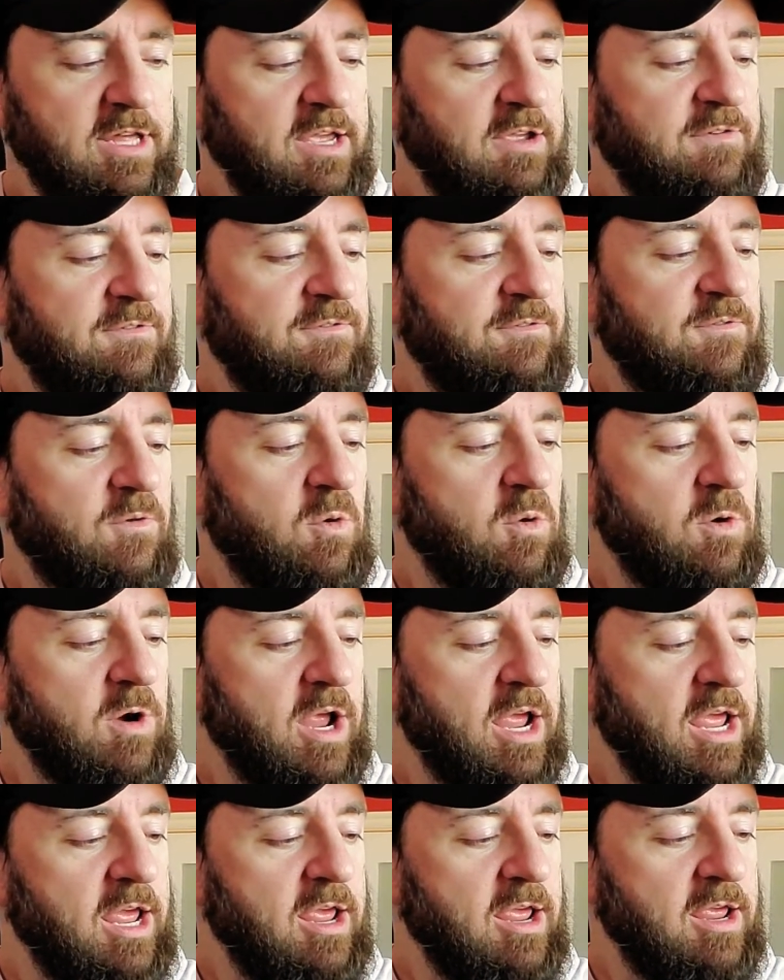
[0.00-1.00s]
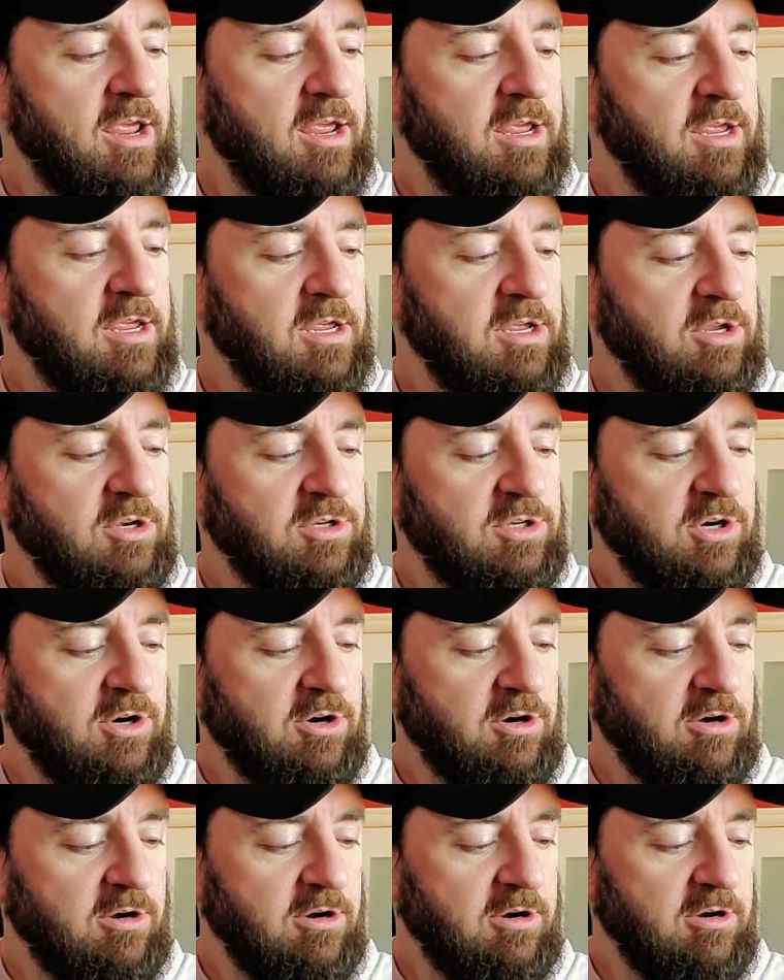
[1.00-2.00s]
for a
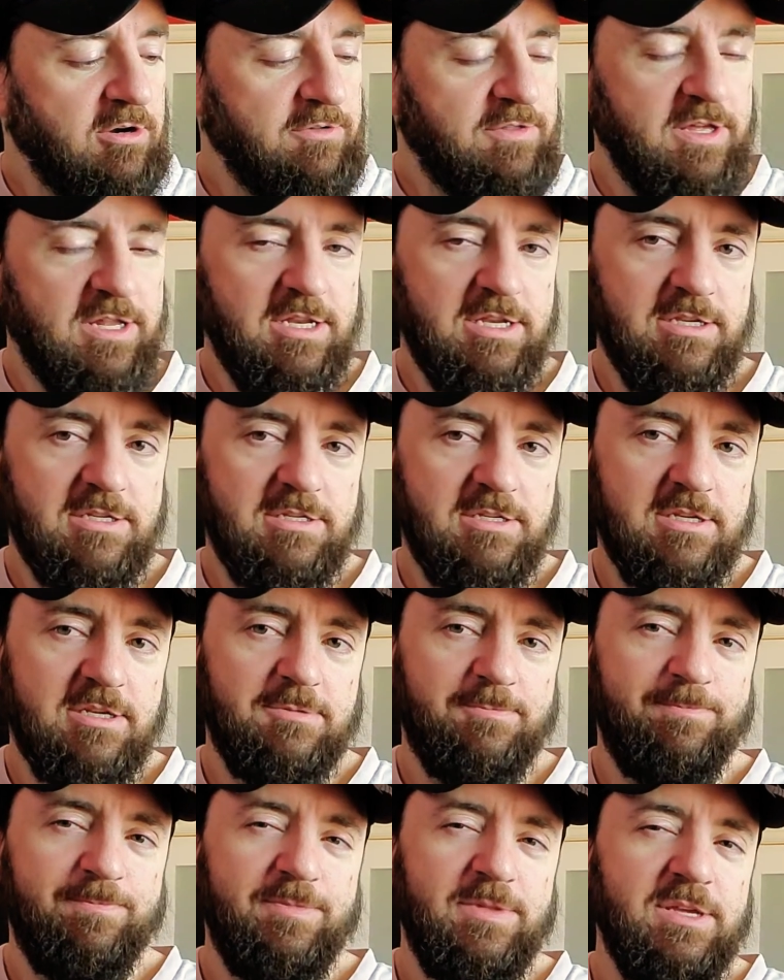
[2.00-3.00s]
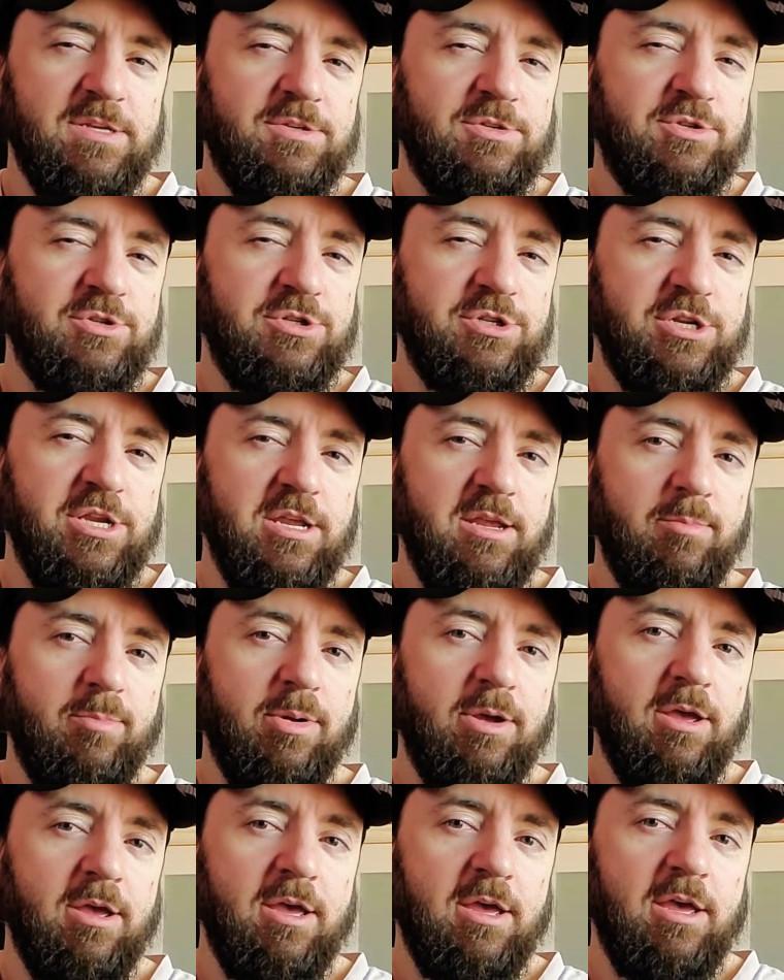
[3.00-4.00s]
guitar that is this cheap,
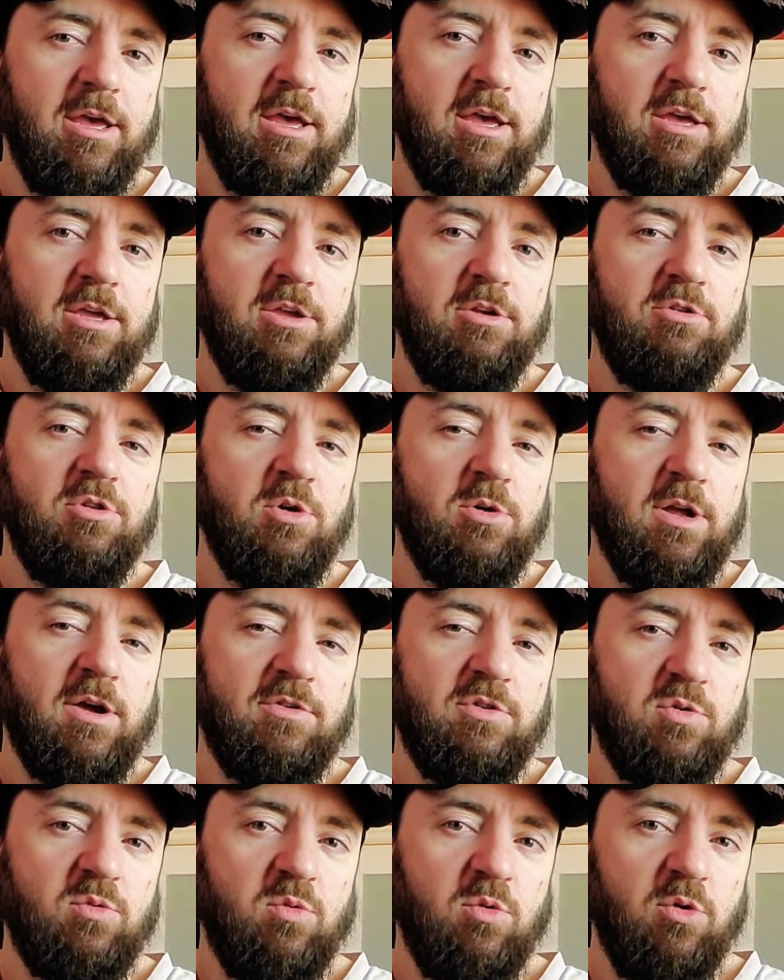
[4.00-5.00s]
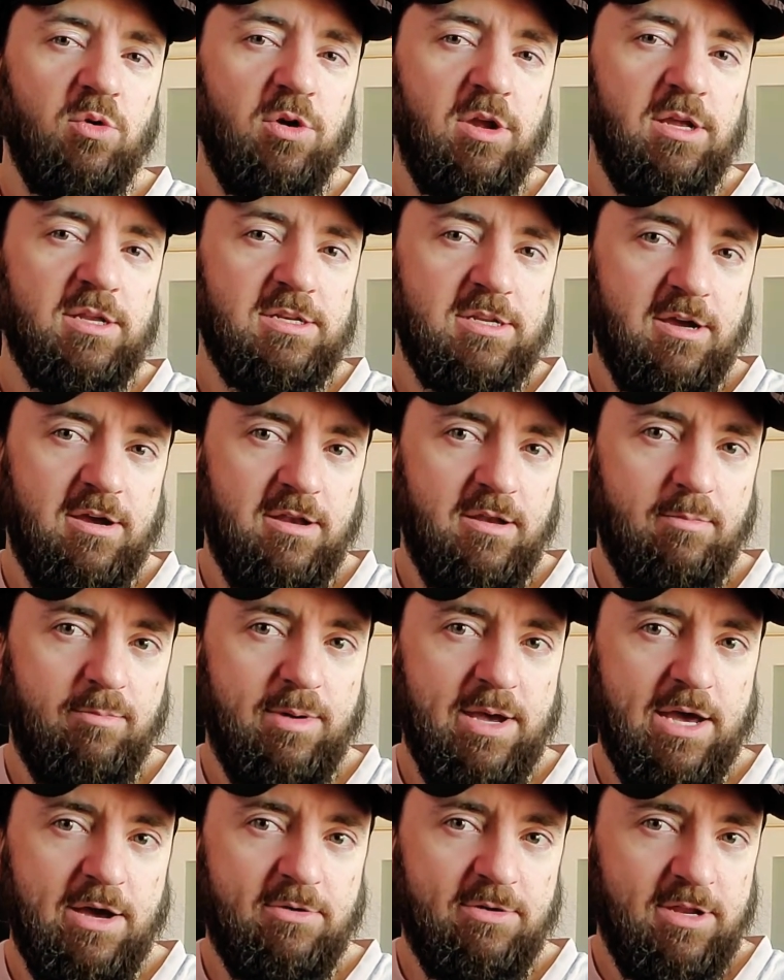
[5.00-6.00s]
you don't have to worry a ton
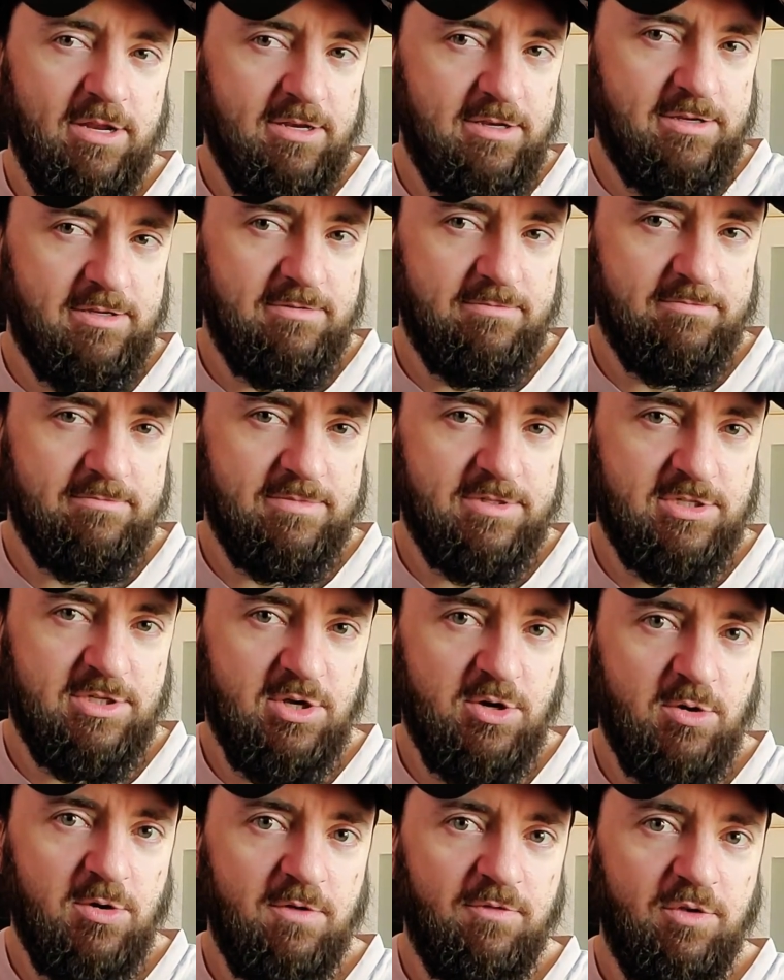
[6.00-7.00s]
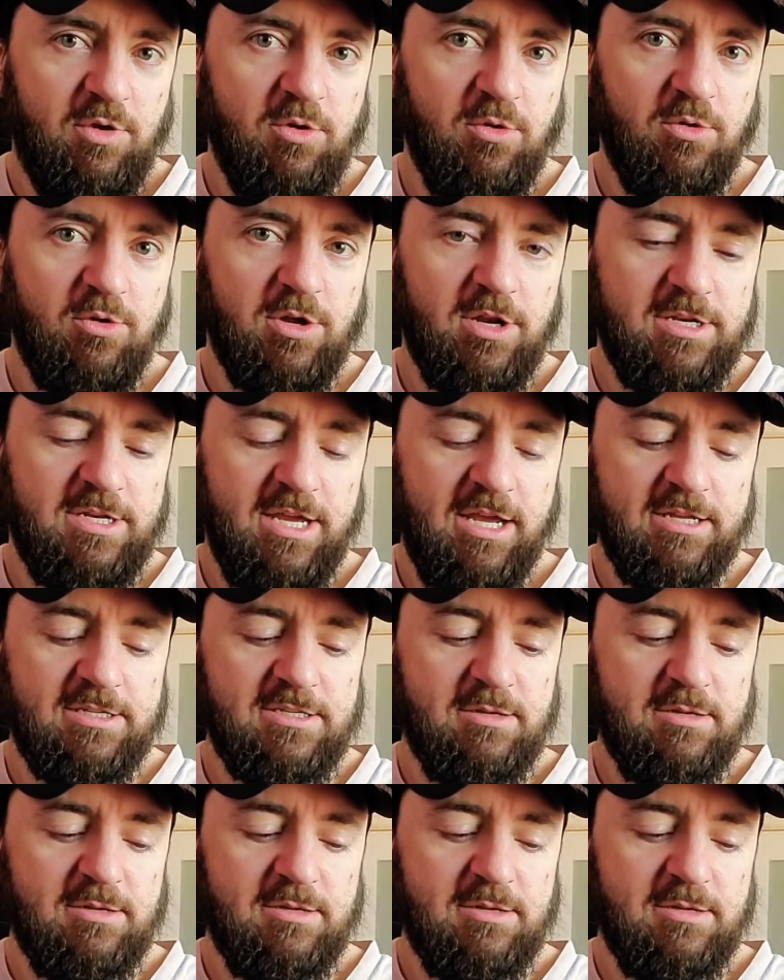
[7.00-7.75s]
about it. So if you're going to take it